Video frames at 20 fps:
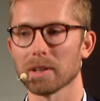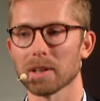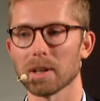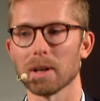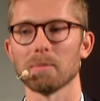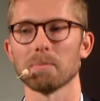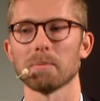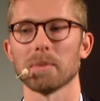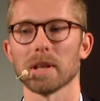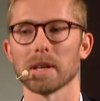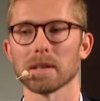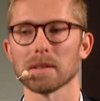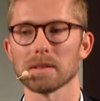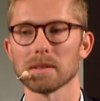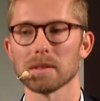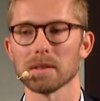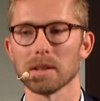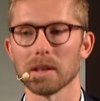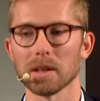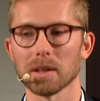
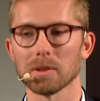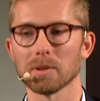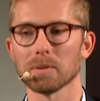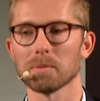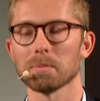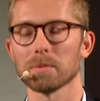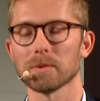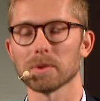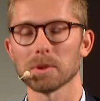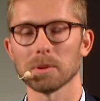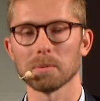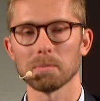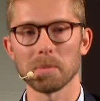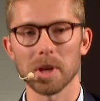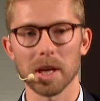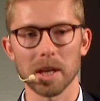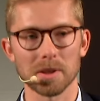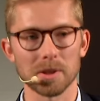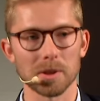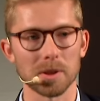complex, and you should
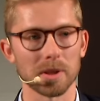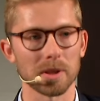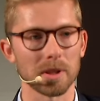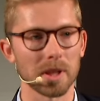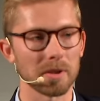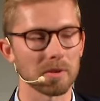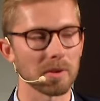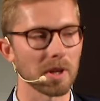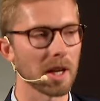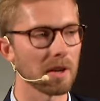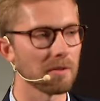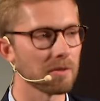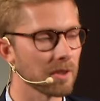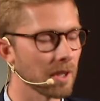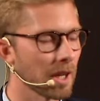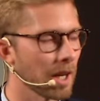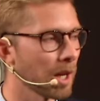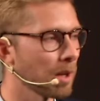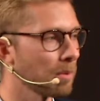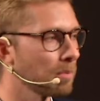make sure that you have
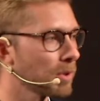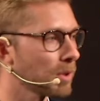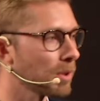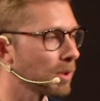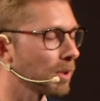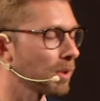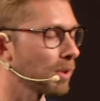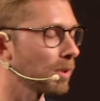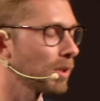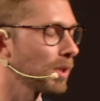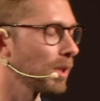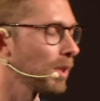time to